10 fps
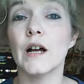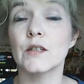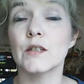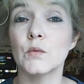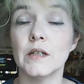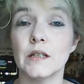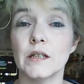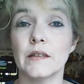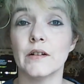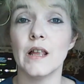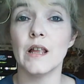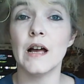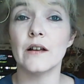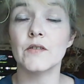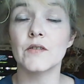God's will in their
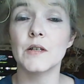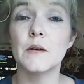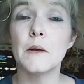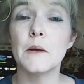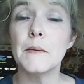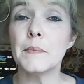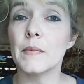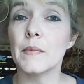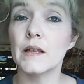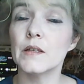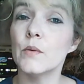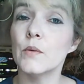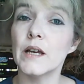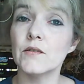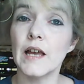lives. And so
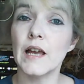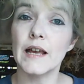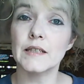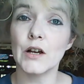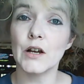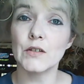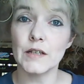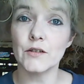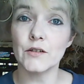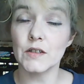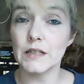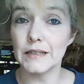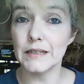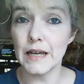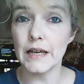we have to ask ourselves
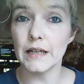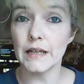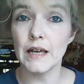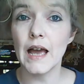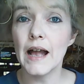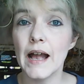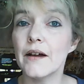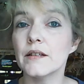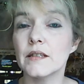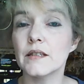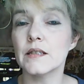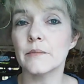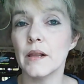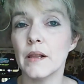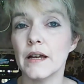today, how does this
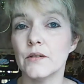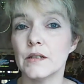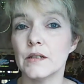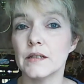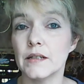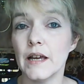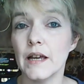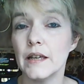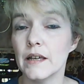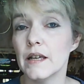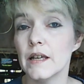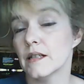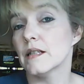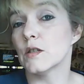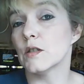apply to us today?
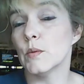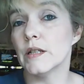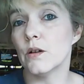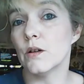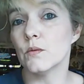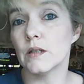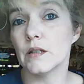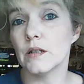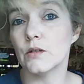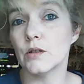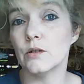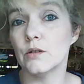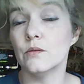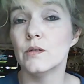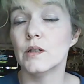Since we don't still
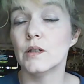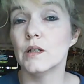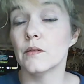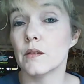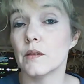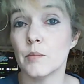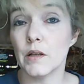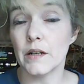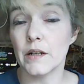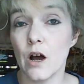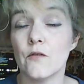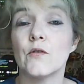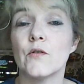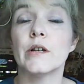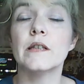do the blood
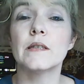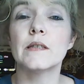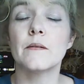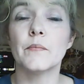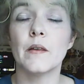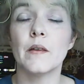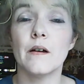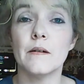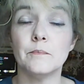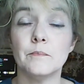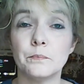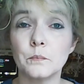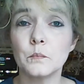offerings, um,